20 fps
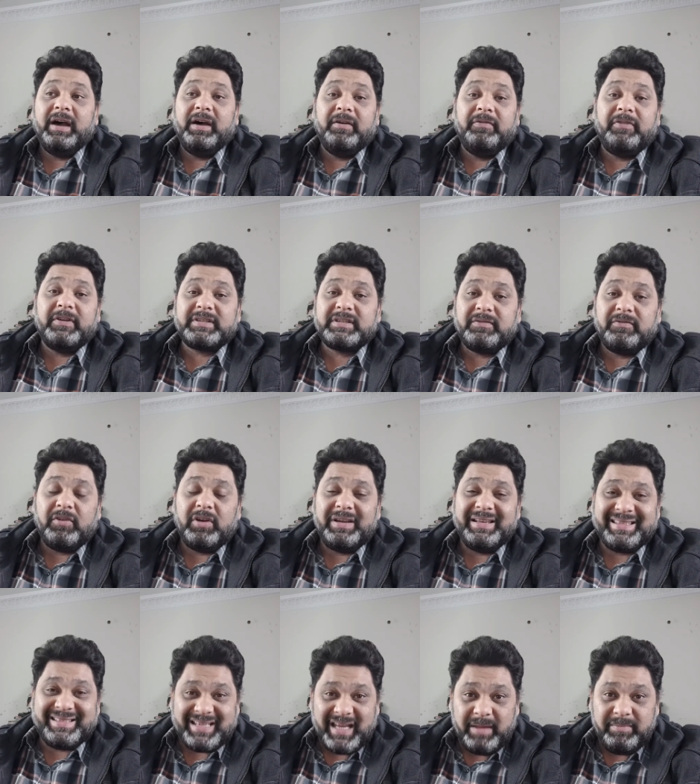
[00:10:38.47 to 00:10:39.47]
first of all,
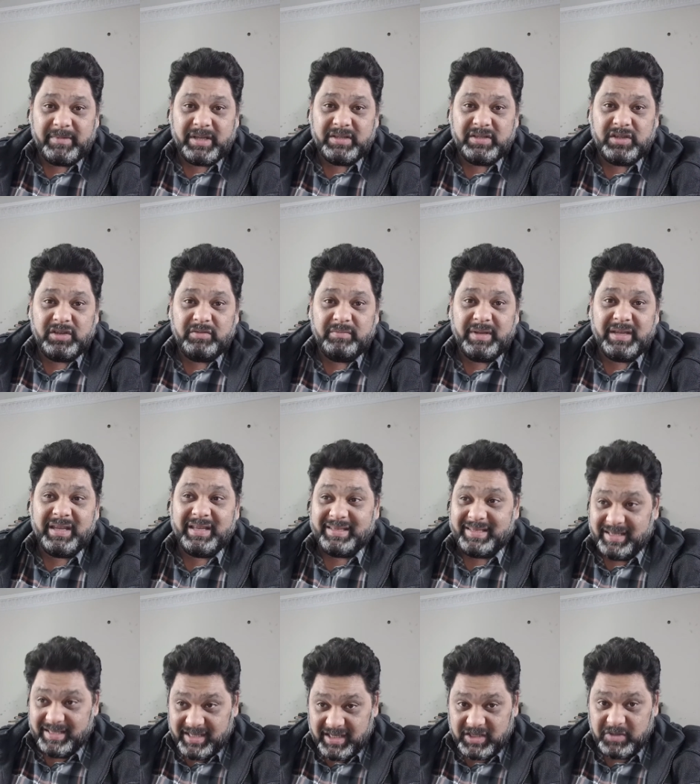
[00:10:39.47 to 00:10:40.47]
it's time consuming, it
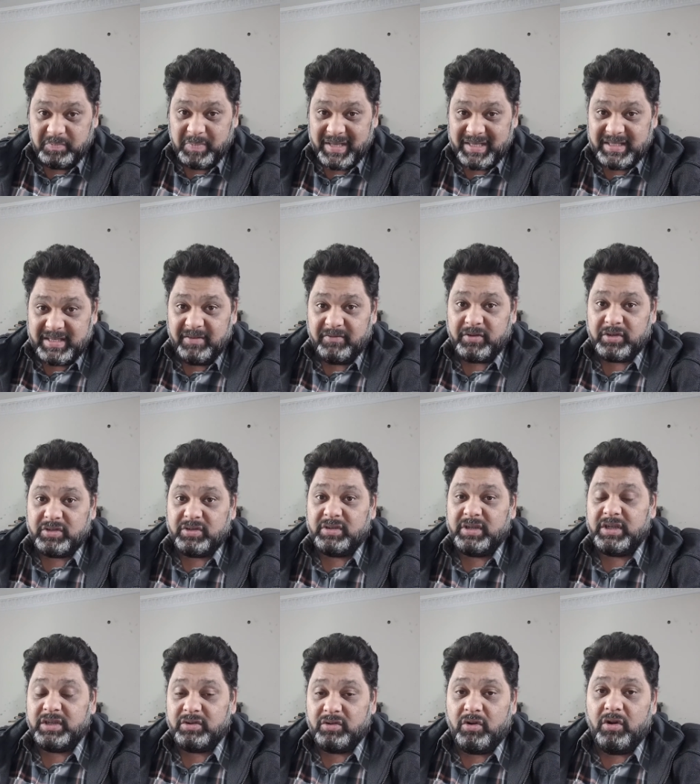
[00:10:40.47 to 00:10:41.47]
is expensive because you
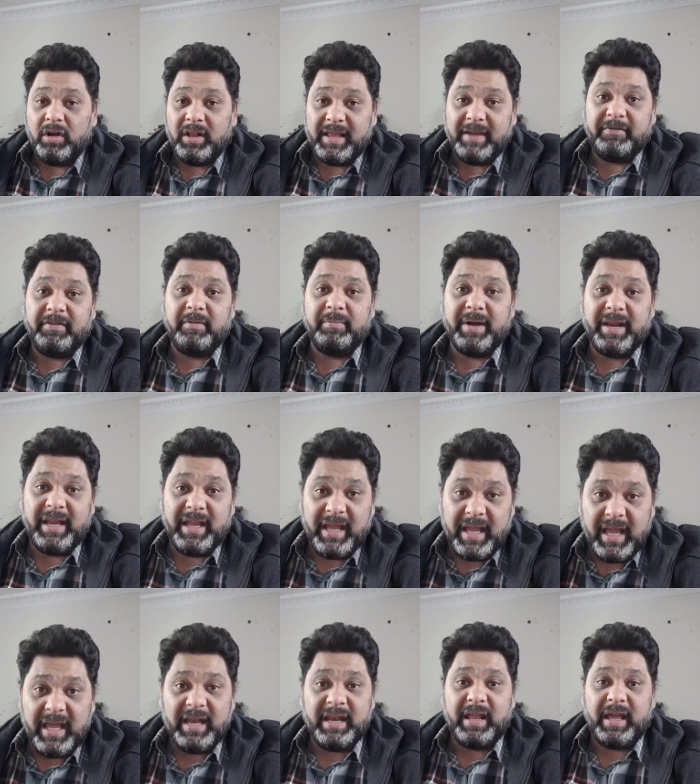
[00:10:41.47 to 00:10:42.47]
need to call everybody
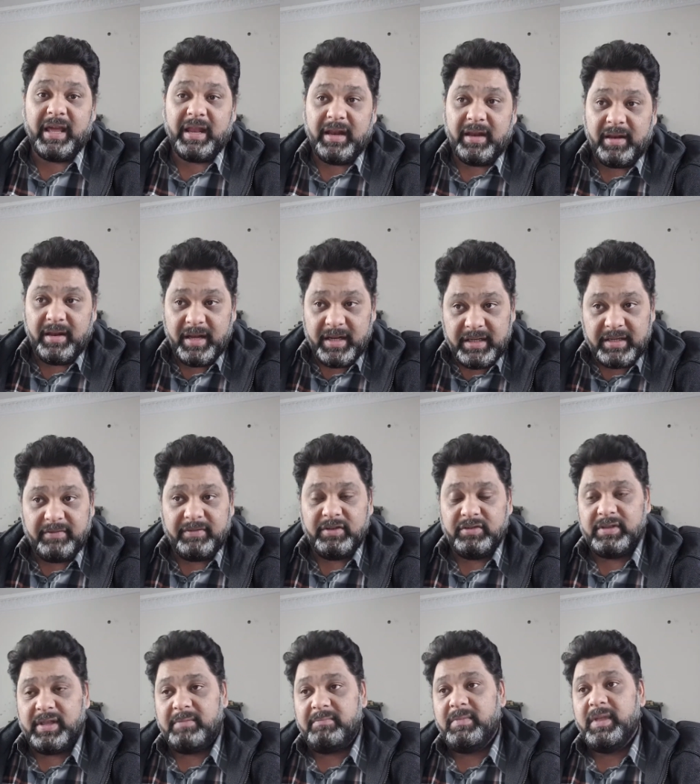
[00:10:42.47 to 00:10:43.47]
in and interview
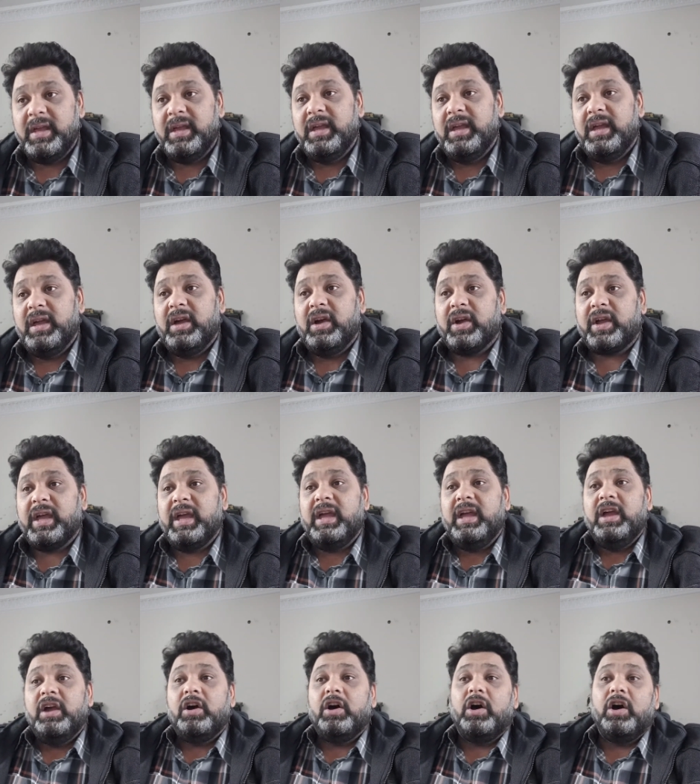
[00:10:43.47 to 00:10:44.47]
them. Okay,
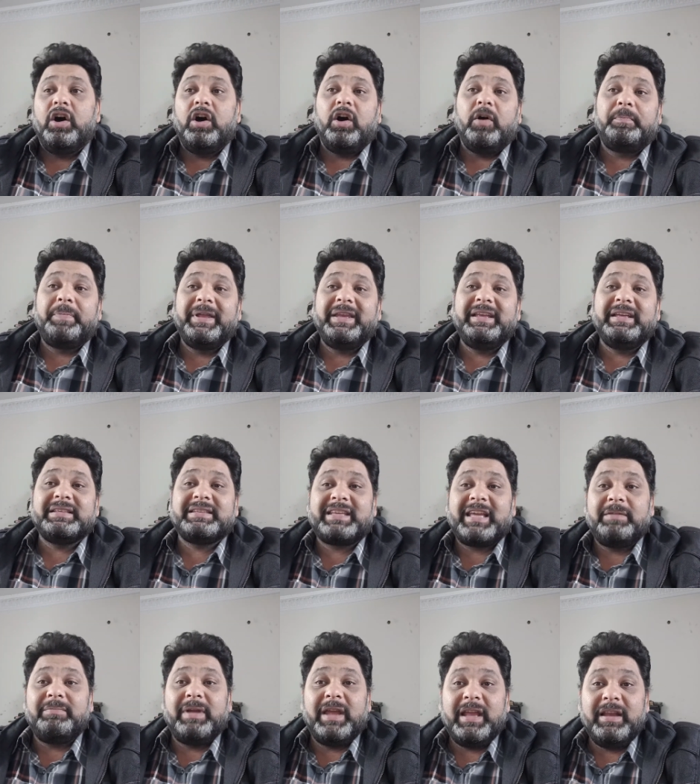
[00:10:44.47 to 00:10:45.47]
opinions
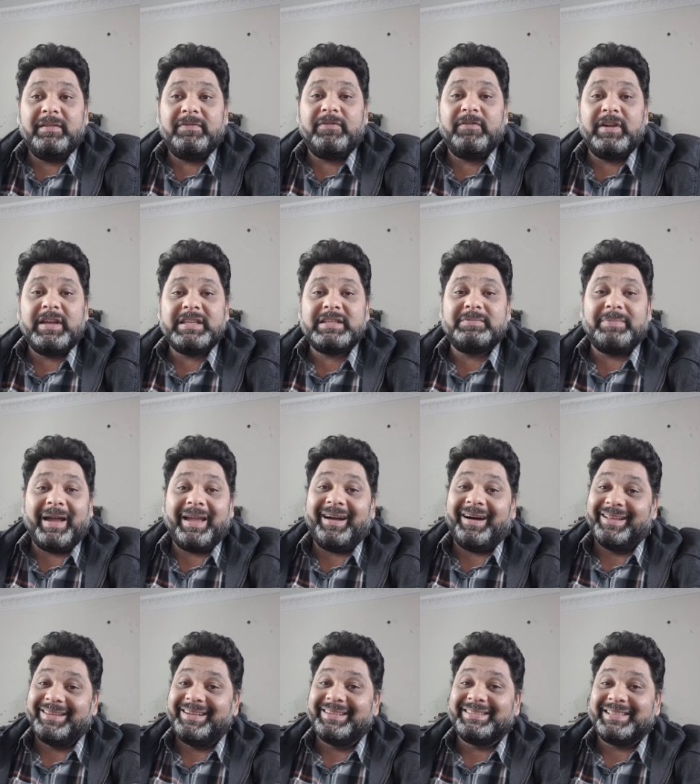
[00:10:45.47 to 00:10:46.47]
can be influenced by
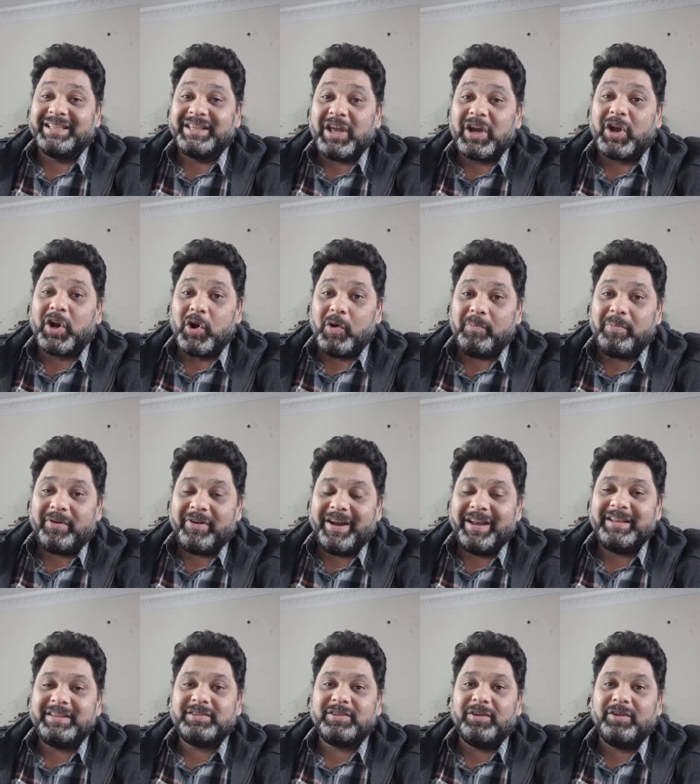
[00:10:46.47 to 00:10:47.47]
others in the group,
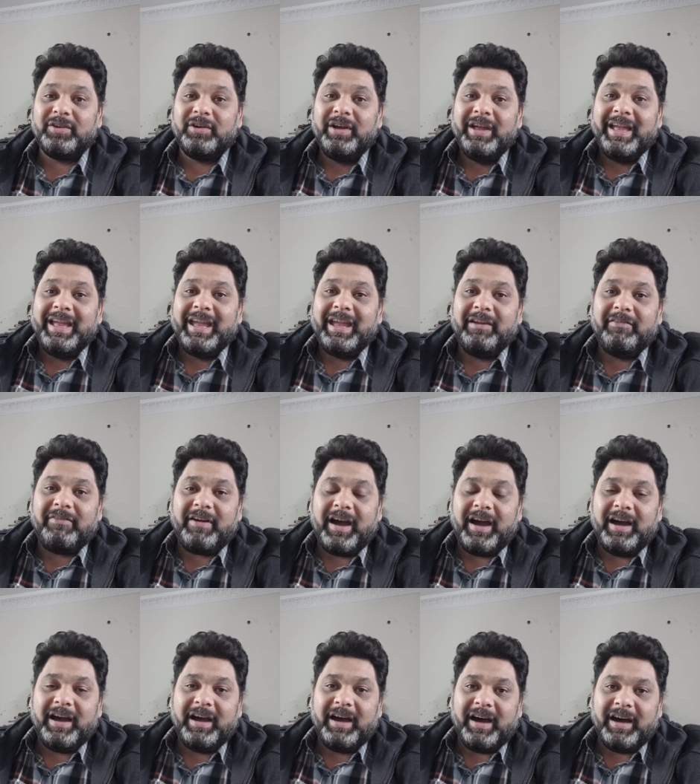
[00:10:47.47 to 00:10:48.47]
right? So if
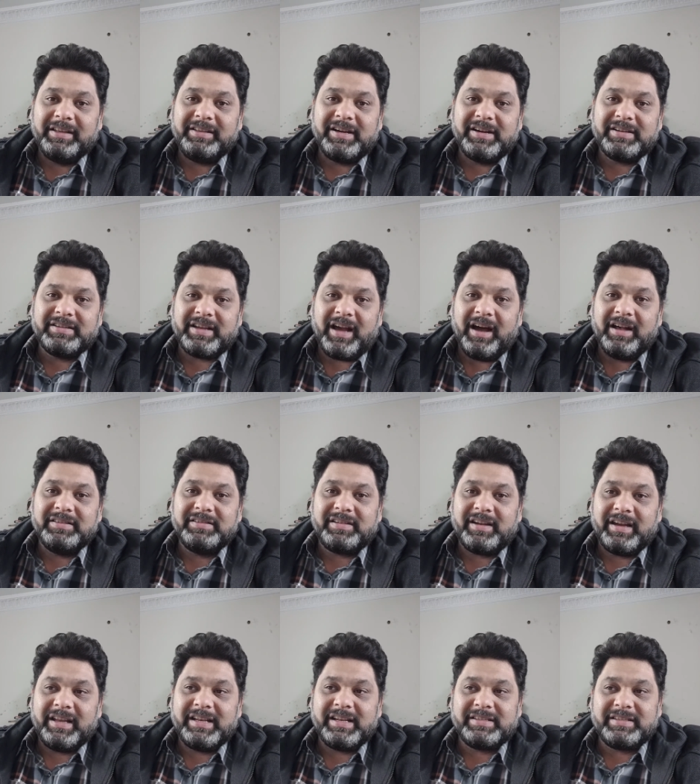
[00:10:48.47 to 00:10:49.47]
others answer
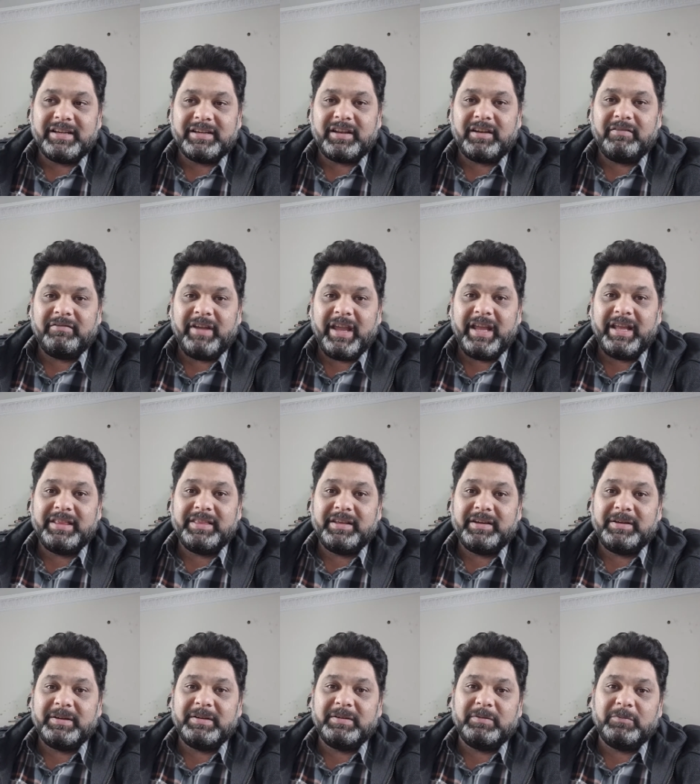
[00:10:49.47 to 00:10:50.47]
in a certain way,
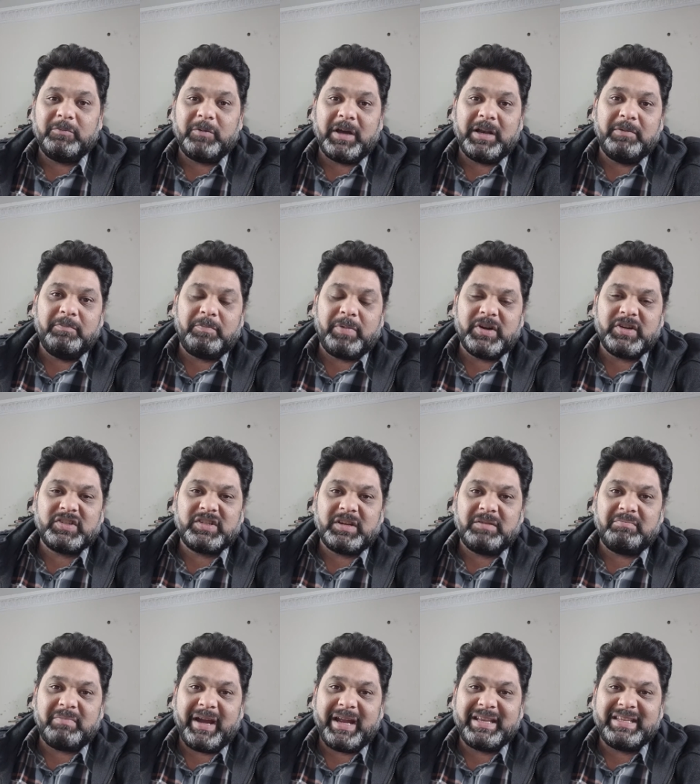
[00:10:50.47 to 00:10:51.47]
the one person
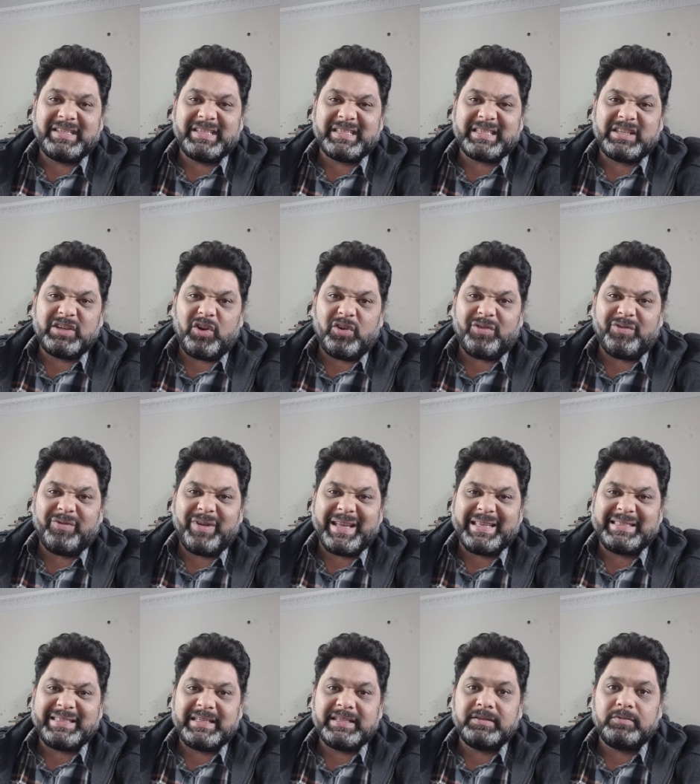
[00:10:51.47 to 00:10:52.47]
might just not
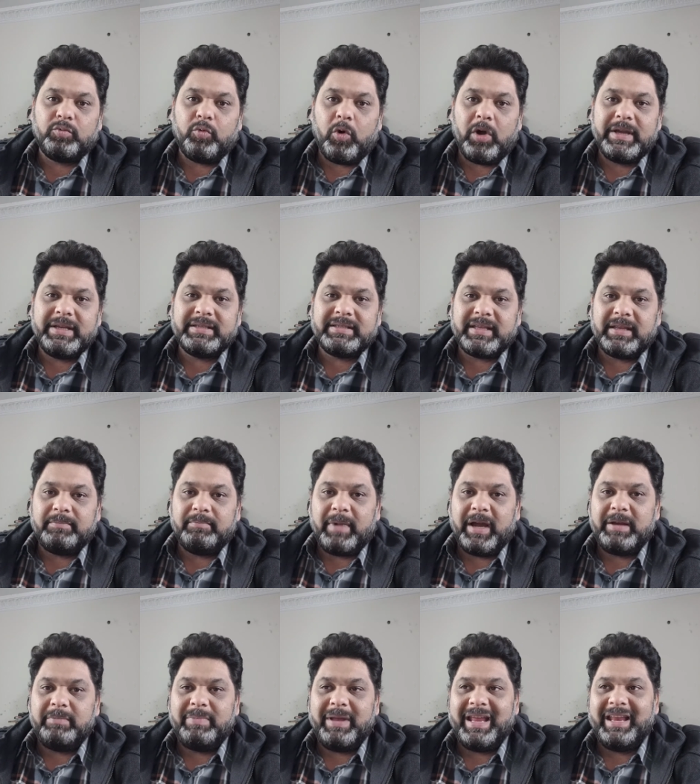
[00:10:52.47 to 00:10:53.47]
raise his voice and
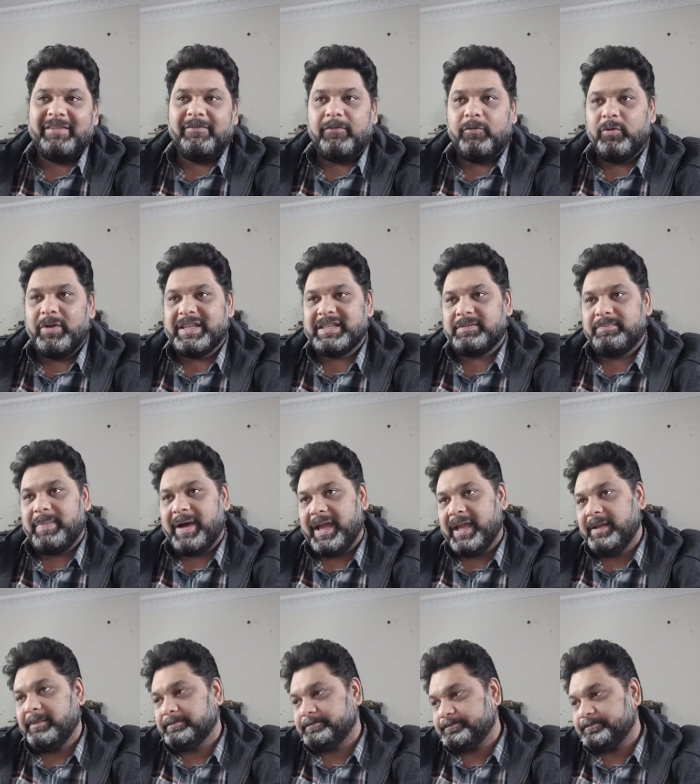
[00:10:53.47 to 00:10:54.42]
might be influenced by